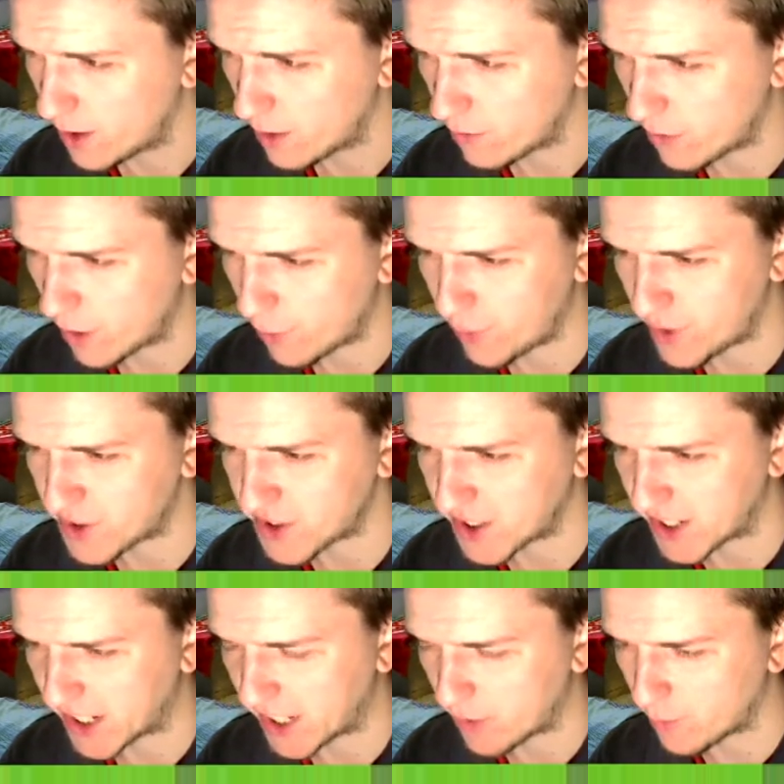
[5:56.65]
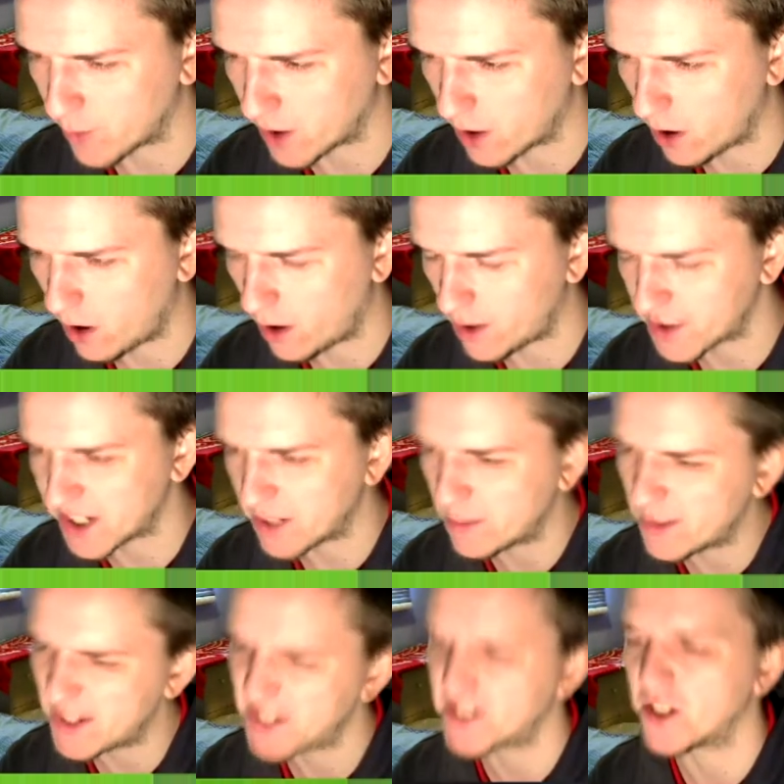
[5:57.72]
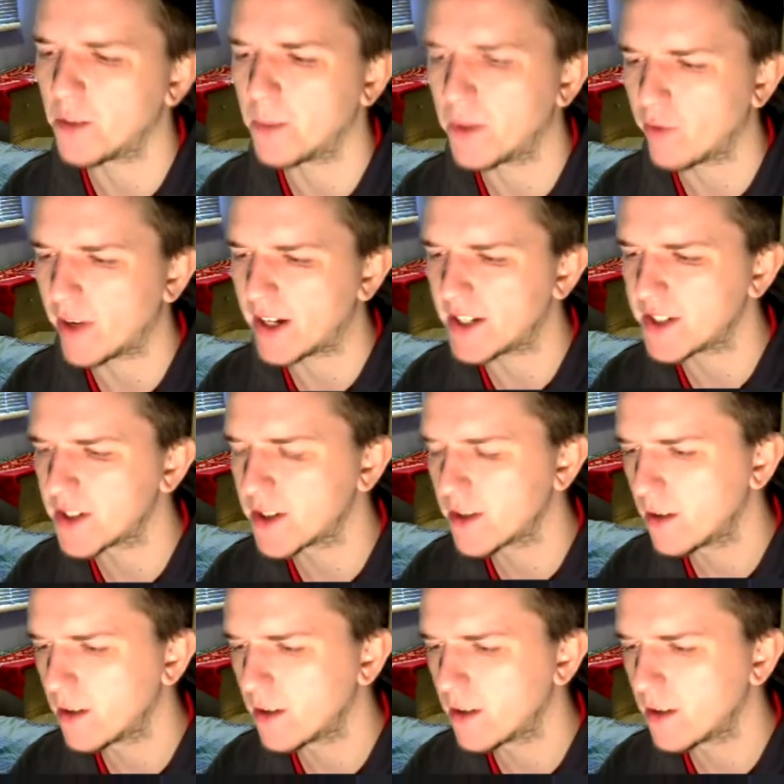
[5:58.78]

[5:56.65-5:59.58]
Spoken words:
Referee's going to give him a card here. Please don't be red.